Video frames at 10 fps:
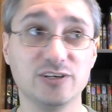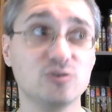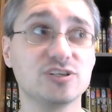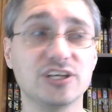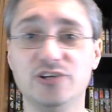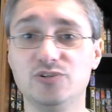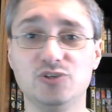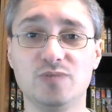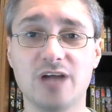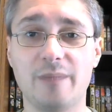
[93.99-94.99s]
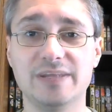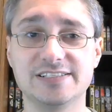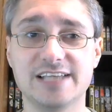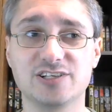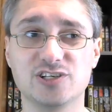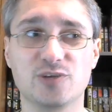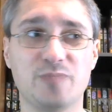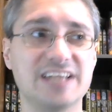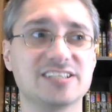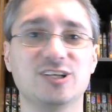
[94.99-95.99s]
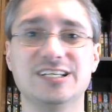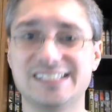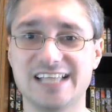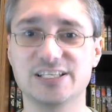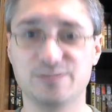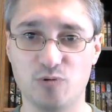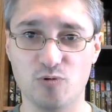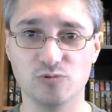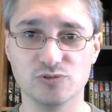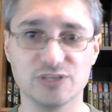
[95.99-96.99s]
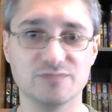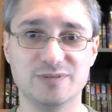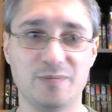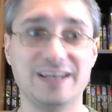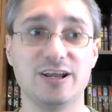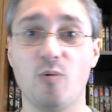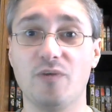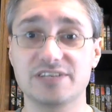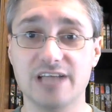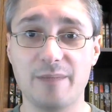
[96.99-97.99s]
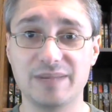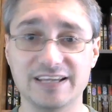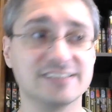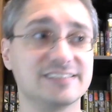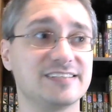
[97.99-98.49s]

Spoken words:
Usually YouTube comment sections are basically cesspools, depending on what the topic is.